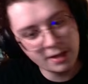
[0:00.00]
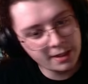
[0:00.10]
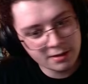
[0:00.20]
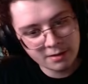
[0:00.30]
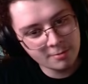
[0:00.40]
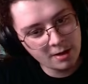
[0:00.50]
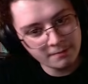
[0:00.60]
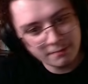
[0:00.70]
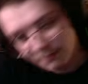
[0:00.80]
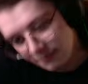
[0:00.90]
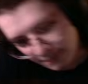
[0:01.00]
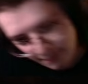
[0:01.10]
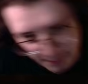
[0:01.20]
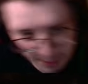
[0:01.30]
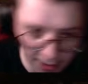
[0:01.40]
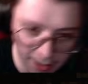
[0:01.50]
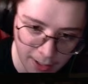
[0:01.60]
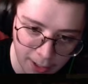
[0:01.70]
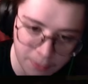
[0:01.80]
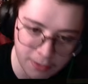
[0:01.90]
it, subscribe. And
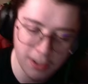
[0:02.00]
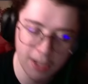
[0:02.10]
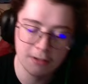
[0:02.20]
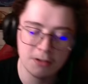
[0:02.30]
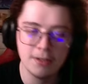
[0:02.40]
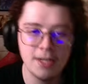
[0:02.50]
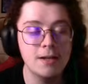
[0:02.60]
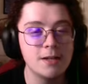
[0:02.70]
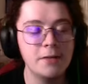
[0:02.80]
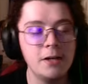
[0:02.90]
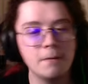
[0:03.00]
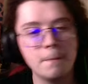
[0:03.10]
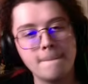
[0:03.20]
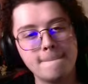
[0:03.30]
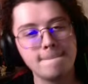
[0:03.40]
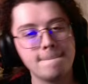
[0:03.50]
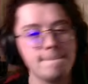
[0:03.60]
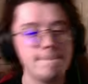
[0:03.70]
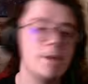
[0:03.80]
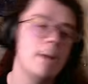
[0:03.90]
I will see you guys in the next video.
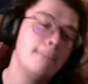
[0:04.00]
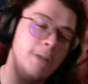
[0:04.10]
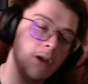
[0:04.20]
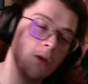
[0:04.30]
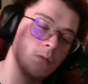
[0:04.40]
Peace out.